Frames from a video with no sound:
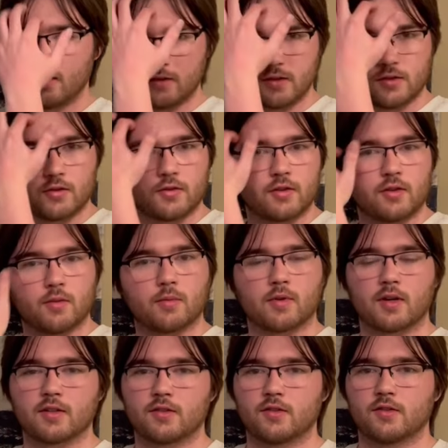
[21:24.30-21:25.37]
digital signal
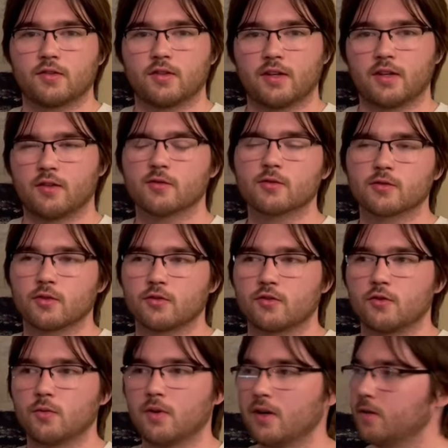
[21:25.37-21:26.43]
processor to get the results
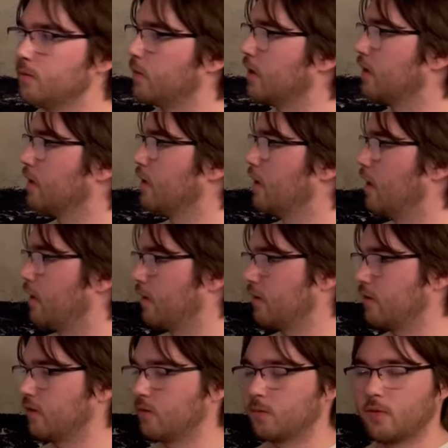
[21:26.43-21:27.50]
you want. But I
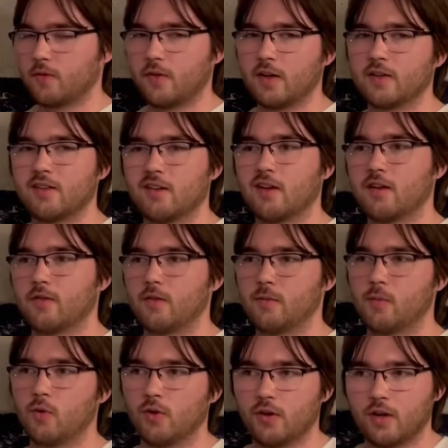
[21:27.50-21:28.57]
think this provides a lot of
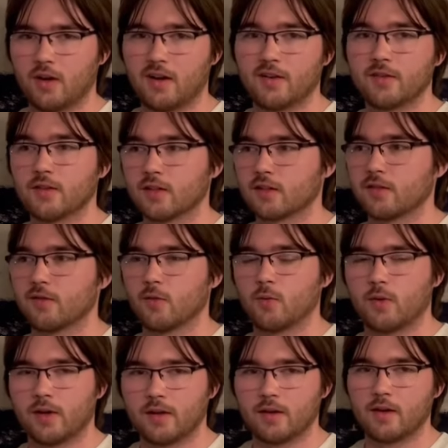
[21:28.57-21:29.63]
important context for
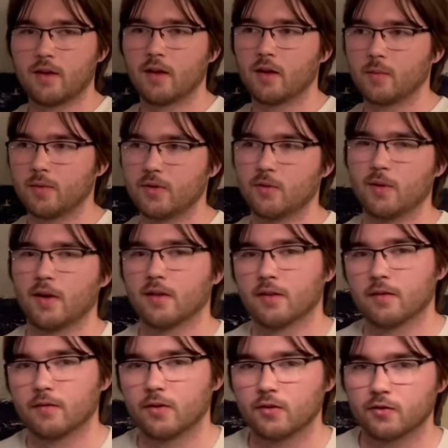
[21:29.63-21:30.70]
what I'll be doing in
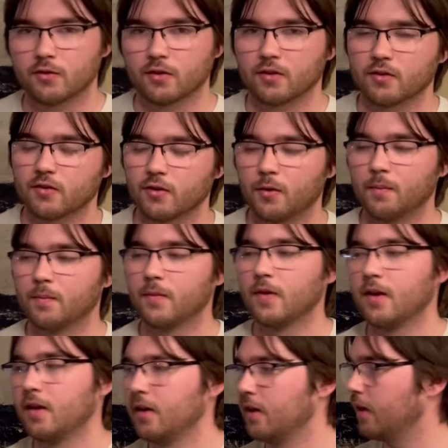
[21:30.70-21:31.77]
the future. So
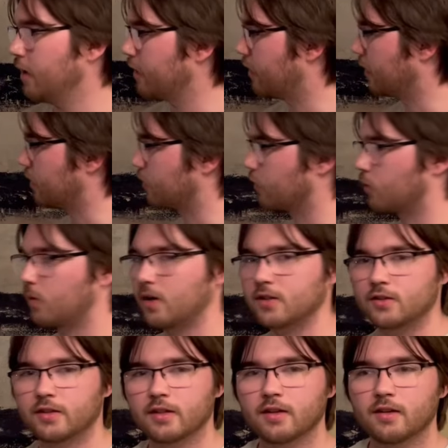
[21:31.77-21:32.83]
yeah, thanks for
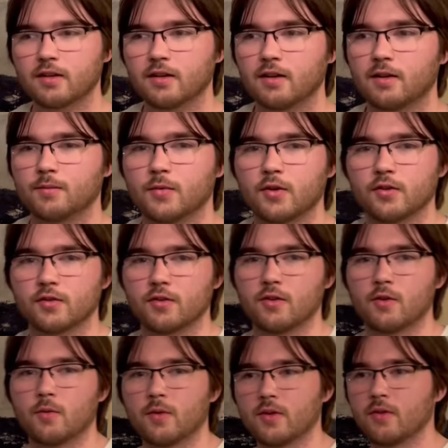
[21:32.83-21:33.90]
watching. I'm curious to
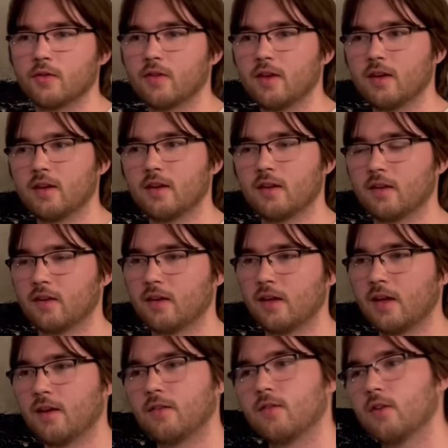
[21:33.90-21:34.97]
know what you think.
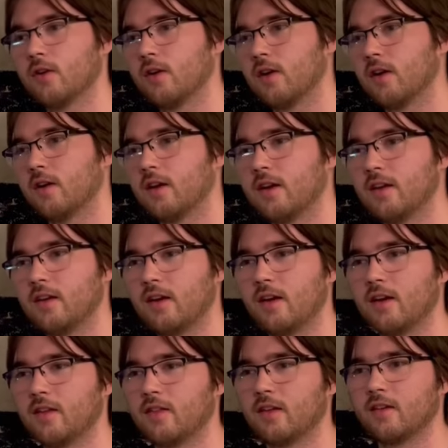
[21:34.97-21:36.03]
If there are
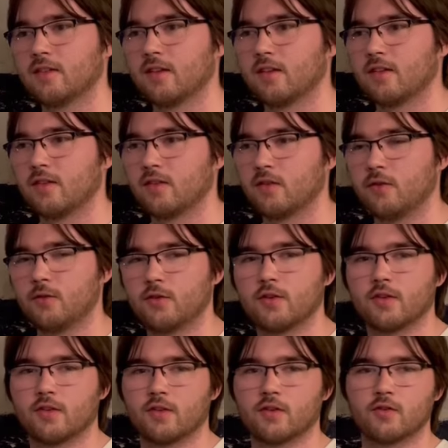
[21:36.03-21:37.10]
any things that the solution
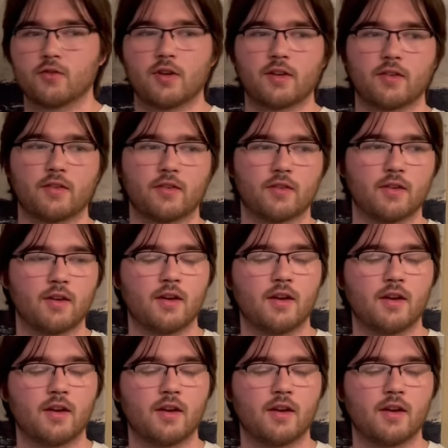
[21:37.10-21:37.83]
doesn't address,